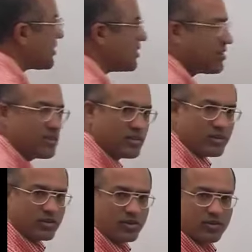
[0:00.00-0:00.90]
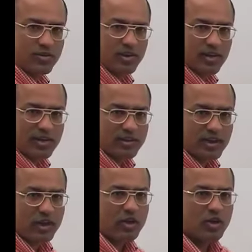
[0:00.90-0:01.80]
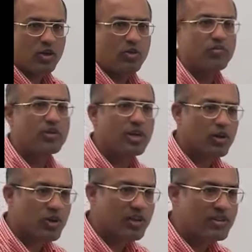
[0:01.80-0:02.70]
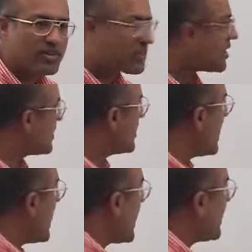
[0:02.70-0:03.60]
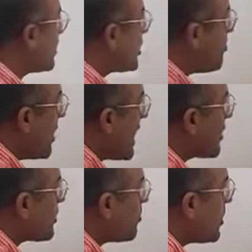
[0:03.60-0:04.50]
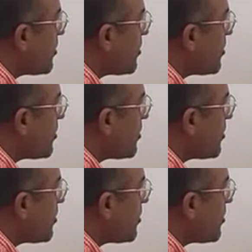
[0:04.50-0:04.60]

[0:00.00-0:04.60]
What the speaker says: is this? Interpeduncular cistern. And on the back of the